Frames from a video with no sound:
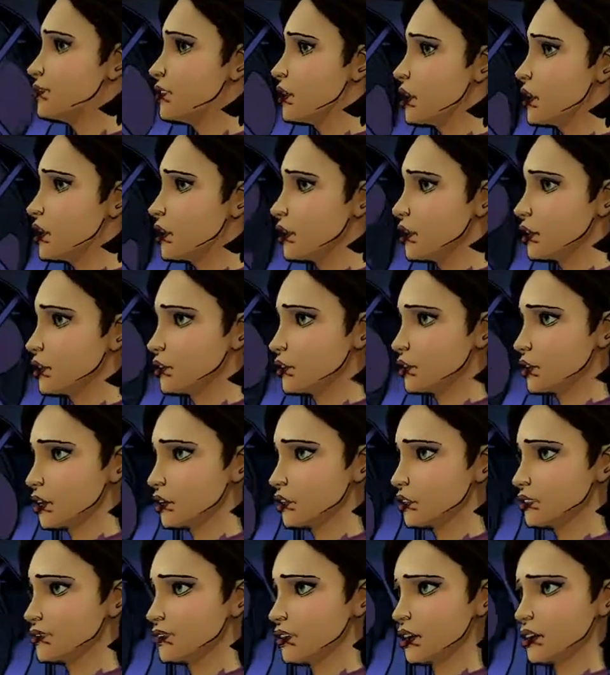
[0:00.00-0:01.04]
sure I remember that.
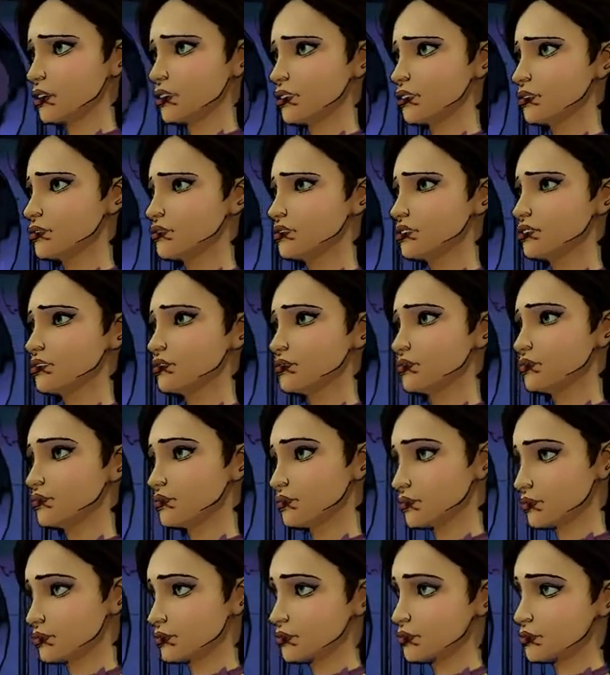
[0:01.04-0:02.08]
Back there.
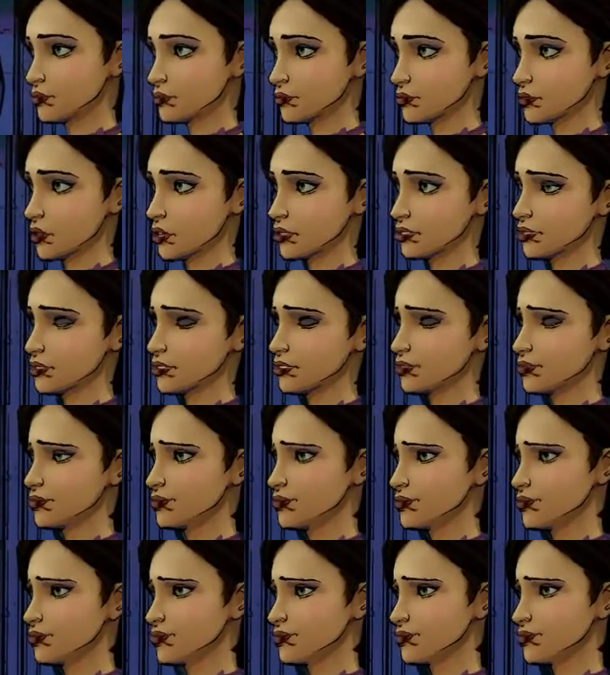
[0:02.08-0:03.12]
Oh, did it
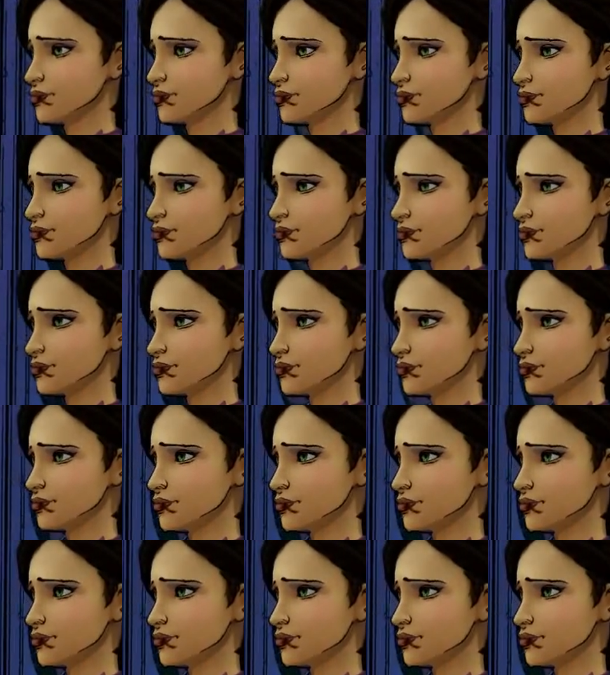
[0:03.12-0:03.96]
say that? I don't know.